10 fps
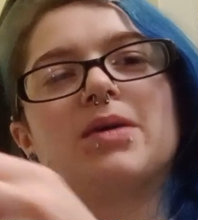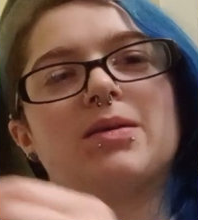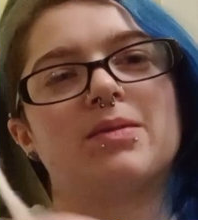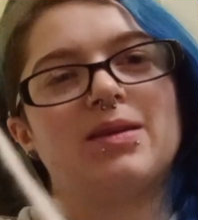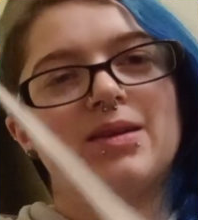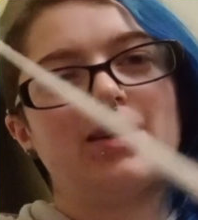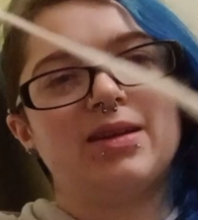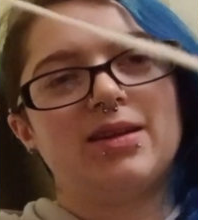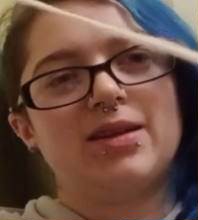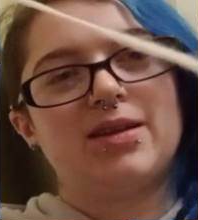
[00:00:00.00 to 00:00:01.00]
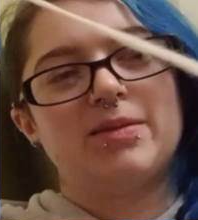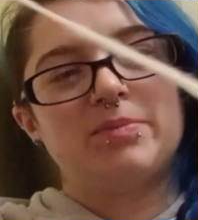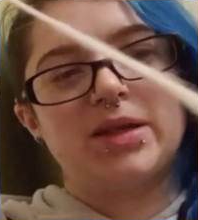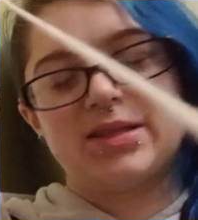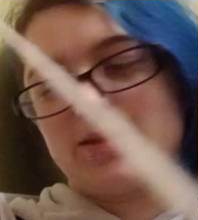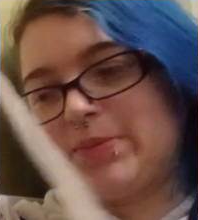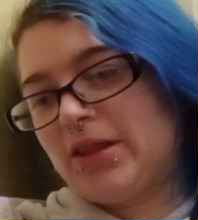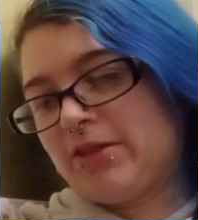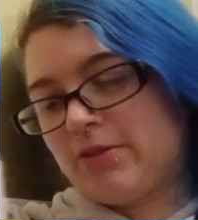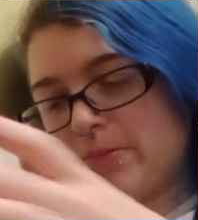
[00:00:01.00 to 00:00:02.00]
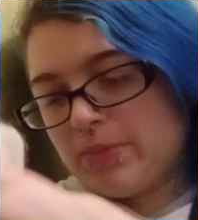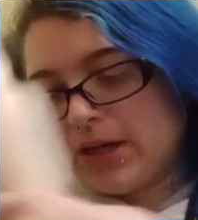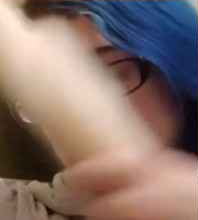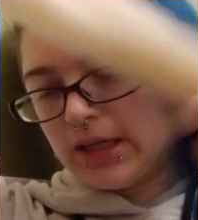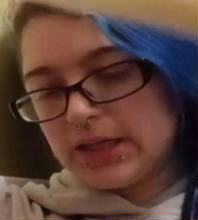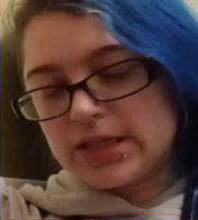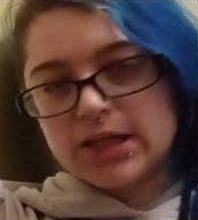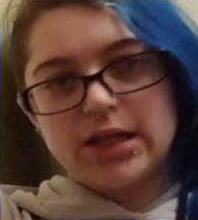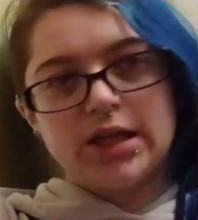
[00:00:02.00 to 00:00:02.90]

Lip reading: my bits that have been through and plied.